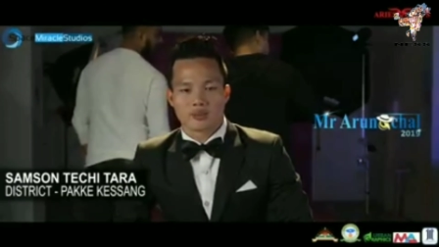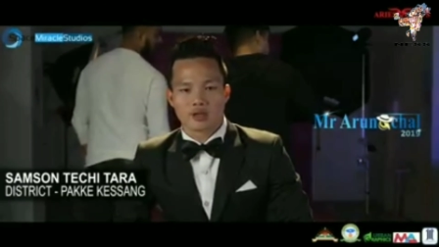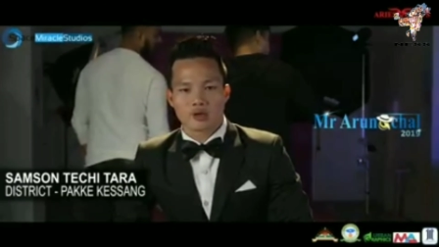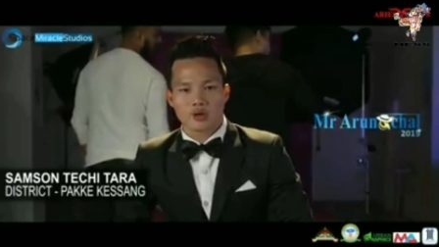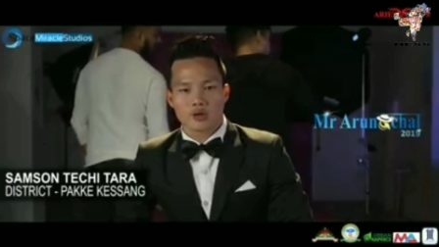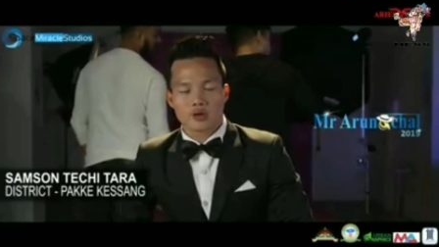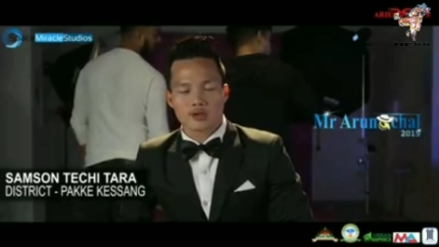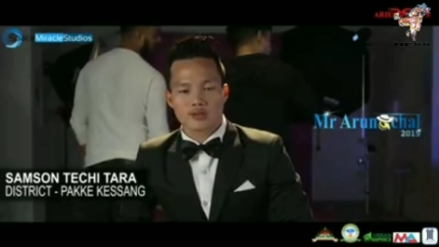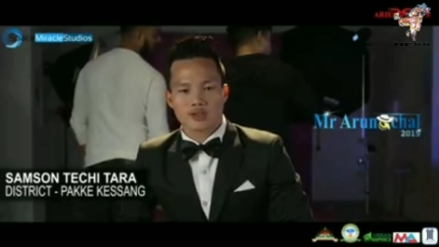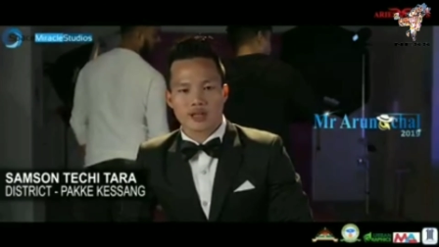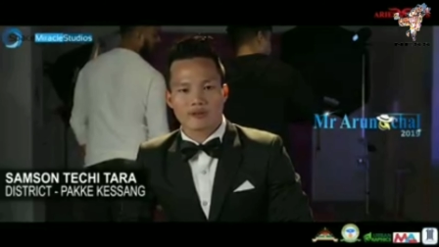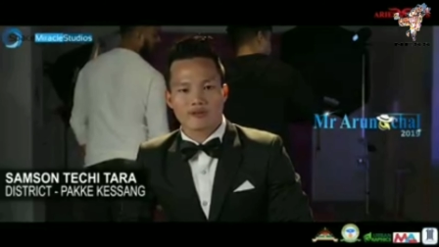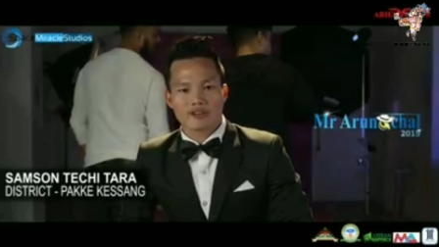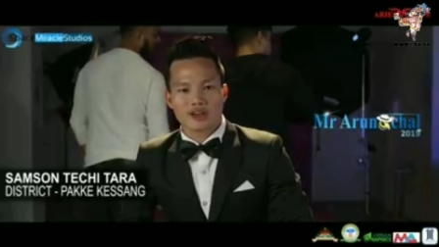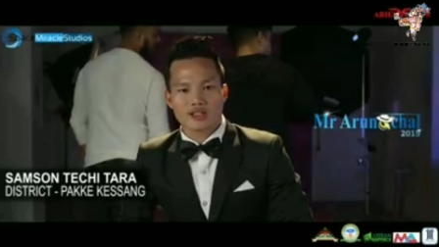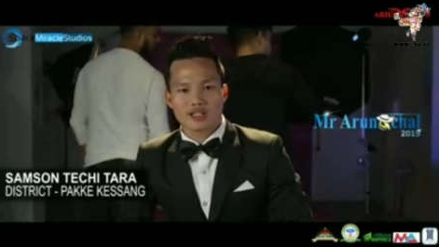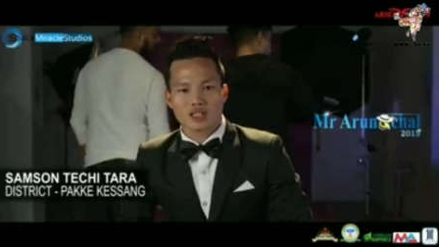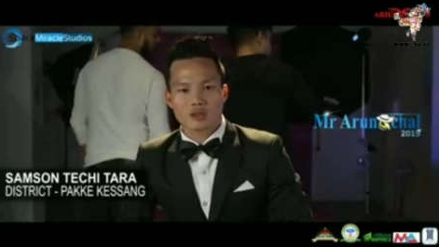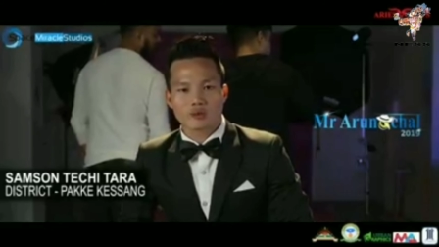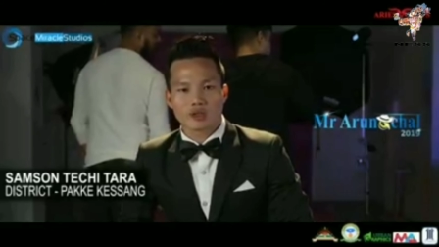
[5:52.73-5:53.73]
Because a
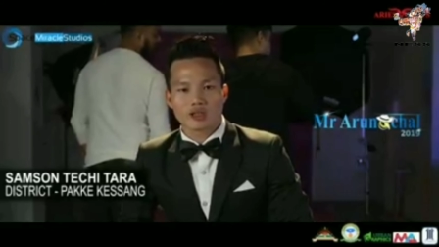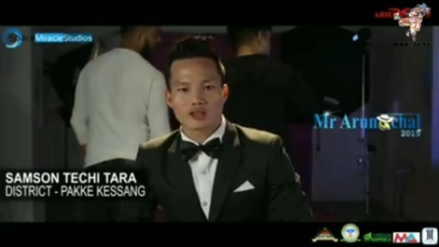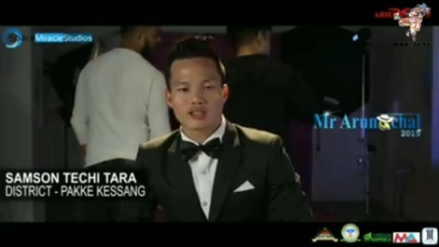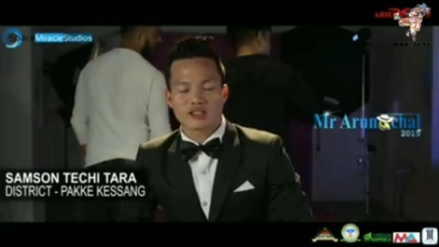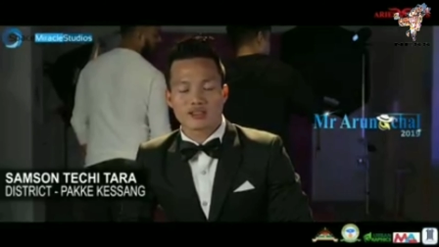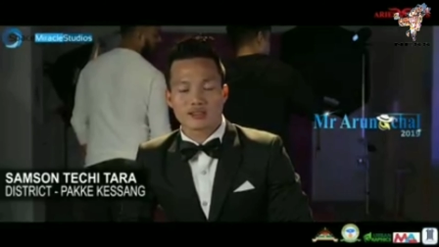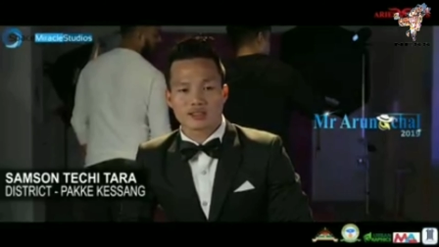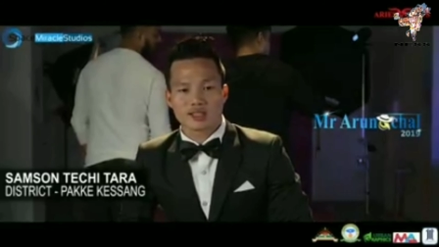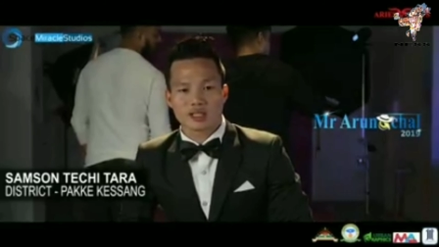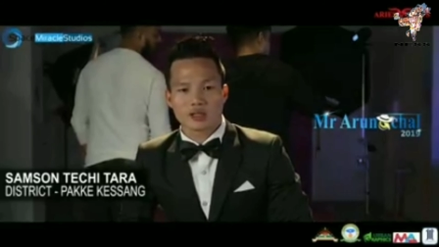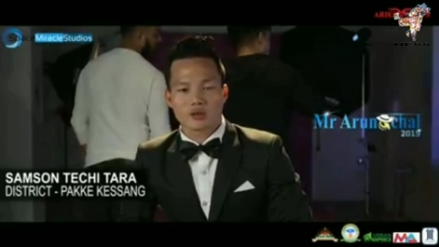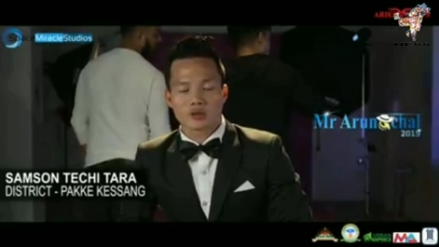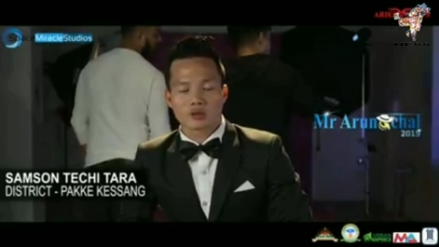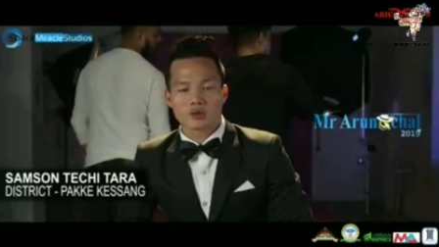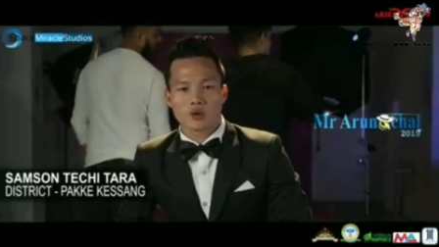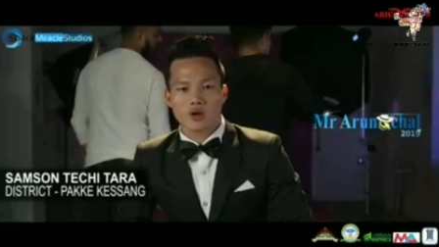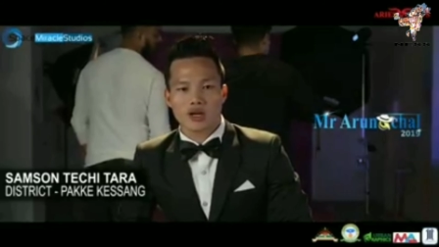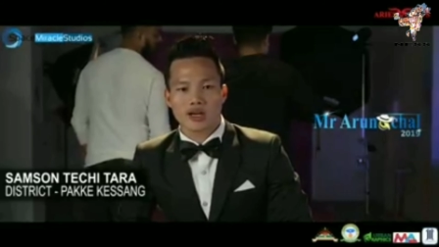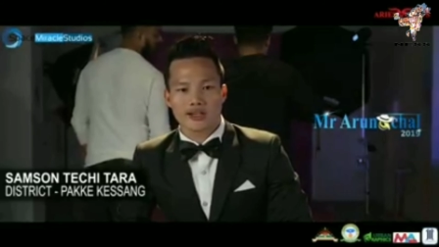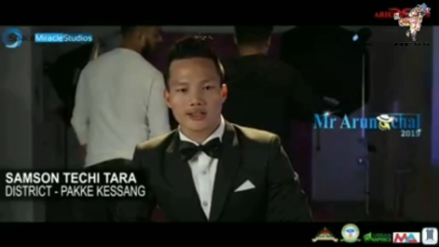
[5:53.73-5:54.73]
person with these three
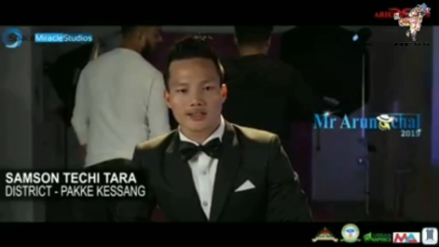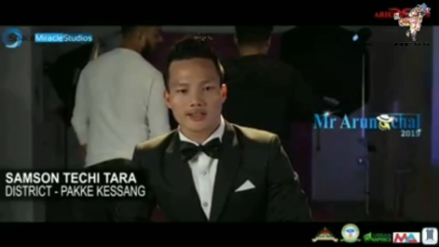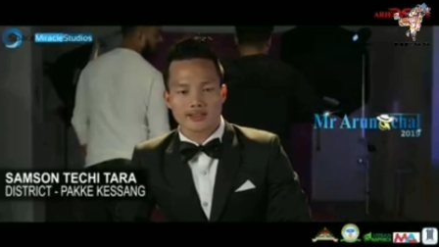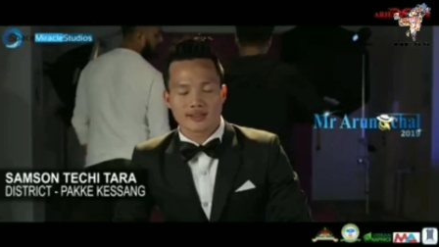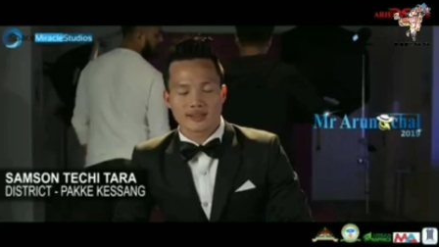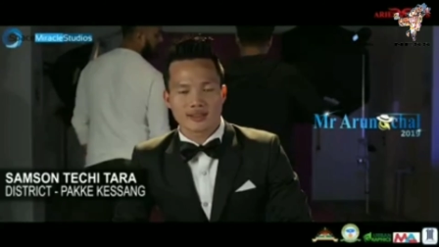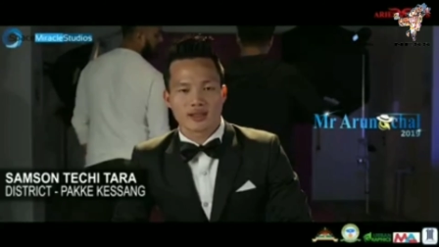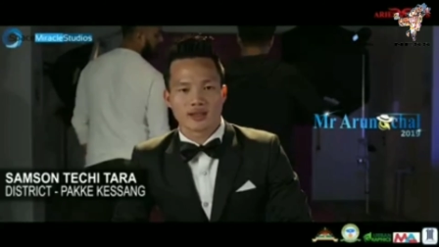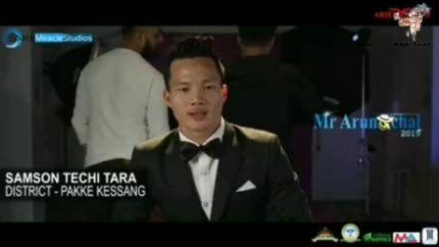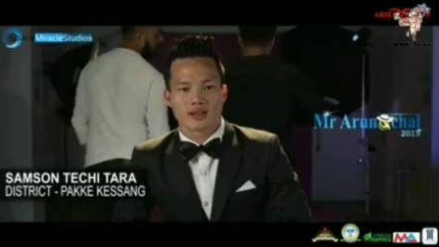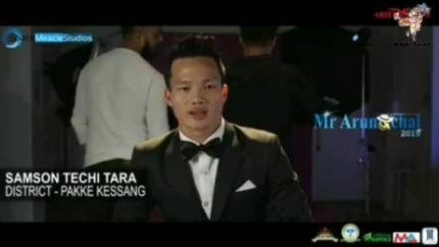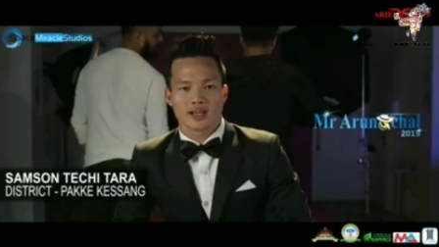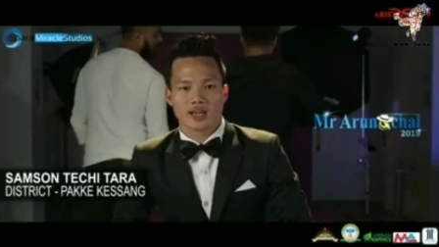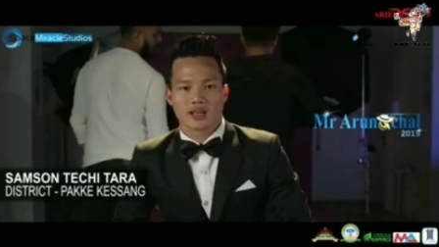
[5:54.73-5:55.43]
good qualities